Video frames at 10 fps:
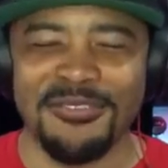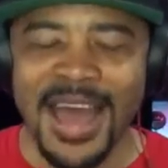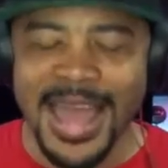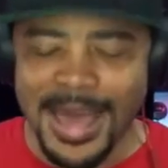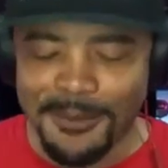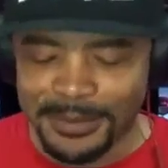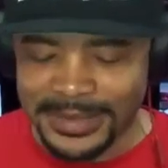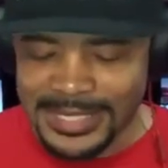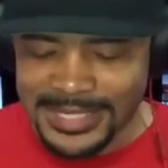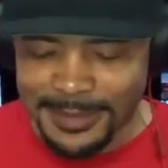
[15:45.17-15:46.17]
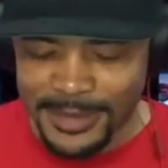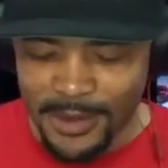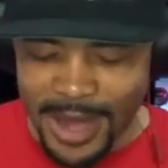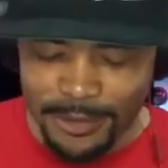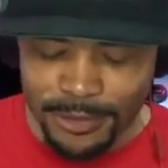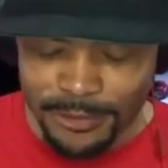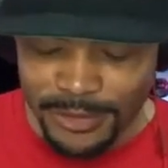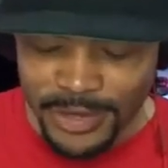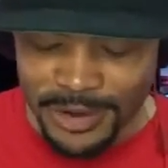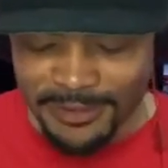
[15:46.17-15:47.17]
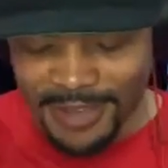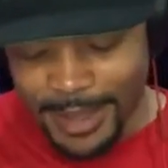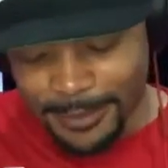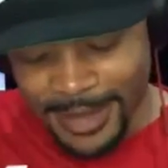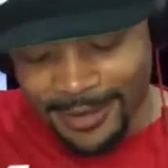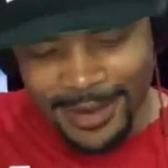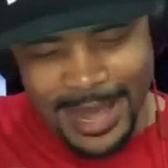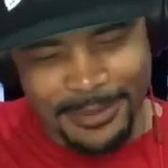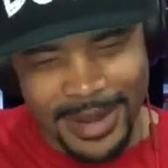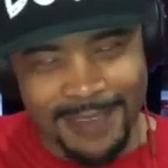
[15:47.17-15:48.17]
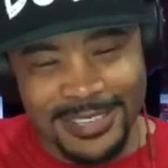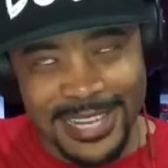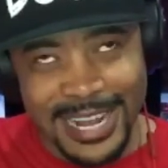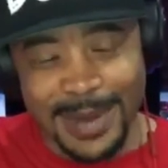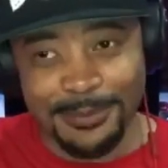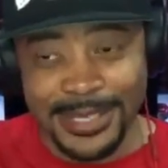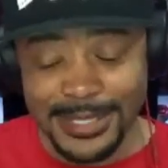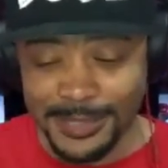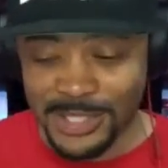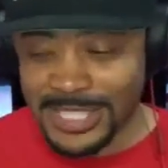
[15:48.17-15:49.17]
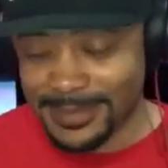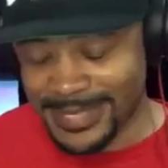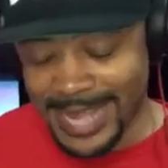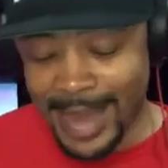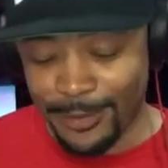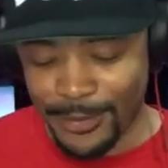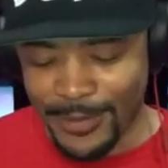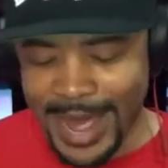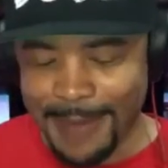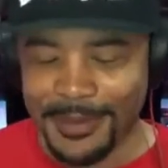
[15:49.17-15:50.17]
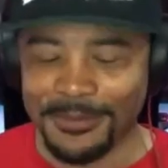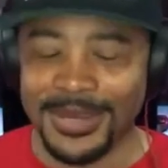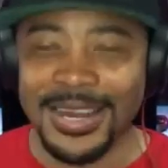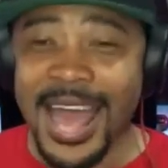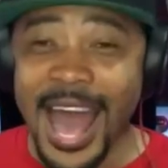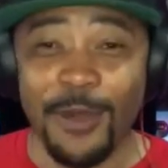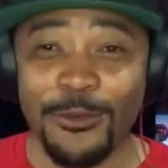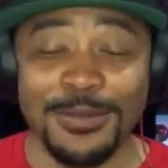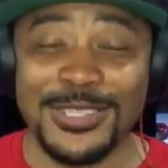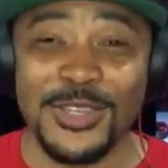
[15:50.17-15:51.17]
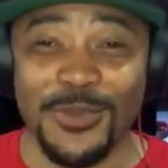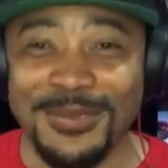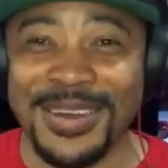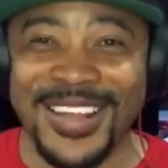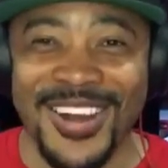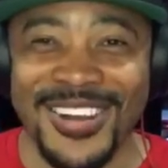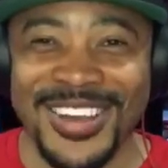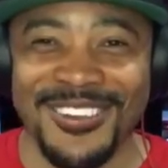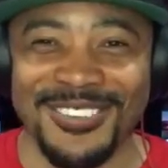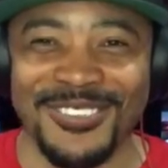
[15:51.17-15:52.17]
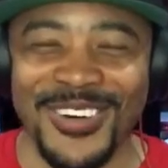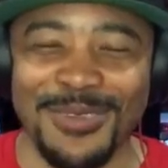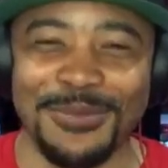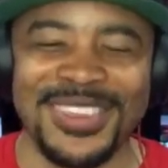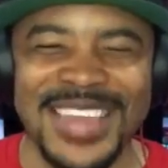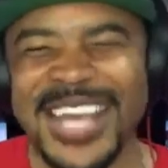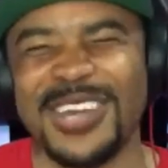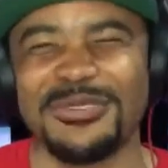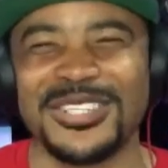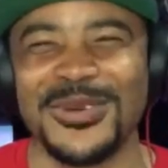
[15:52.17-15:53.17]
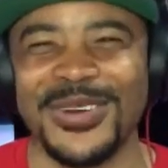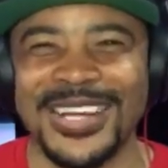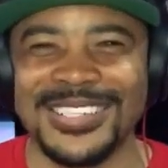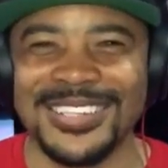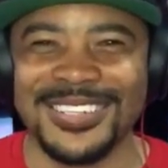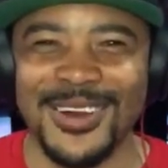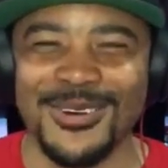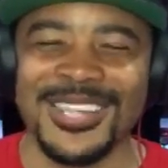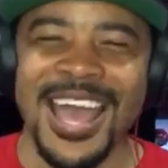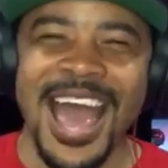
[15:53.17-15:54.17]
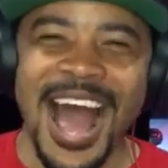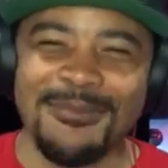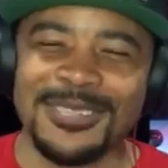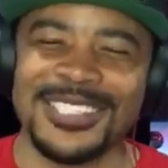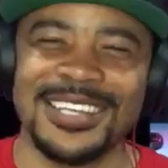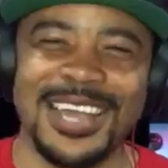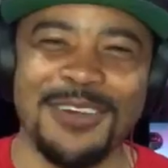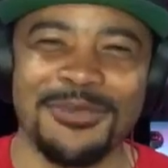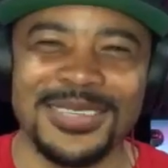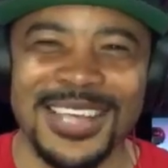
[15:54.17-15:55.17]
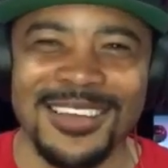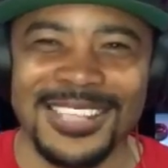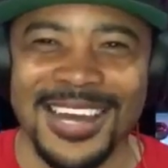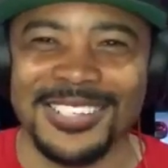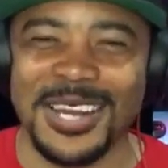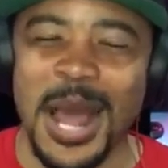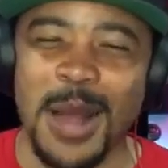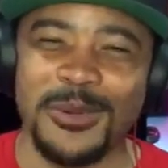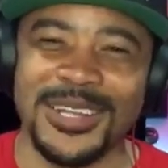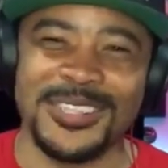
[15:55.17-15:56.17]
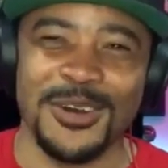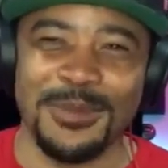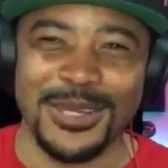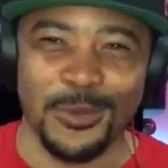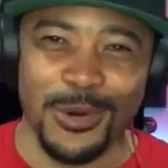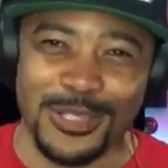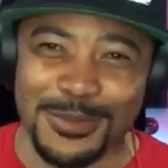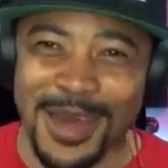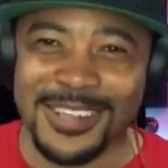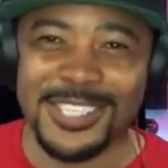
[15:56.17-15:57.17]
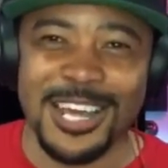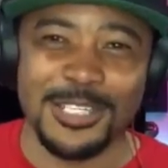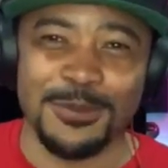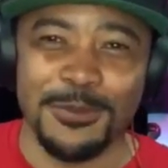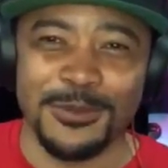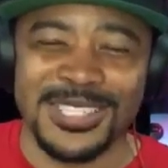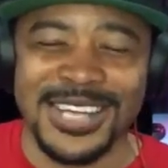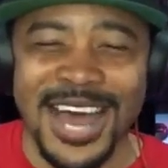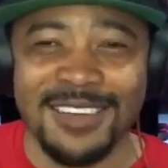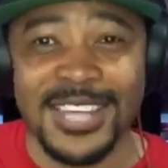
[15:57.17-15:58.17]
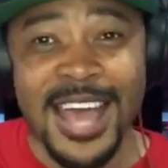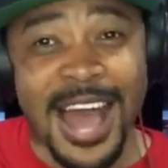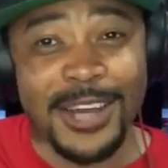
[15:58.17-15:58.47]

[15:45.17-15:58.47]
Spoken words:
If I am, please let me know. I don't know if you turned your volume down or not, but obviously I got to make some adjustments. I don't know what happened, but I don't want to be screaming in your ear every morning. But thank you for tuning in to The Dose. I'm just a kid from the south side of Chicago that's here to make the world smile and change people's lives.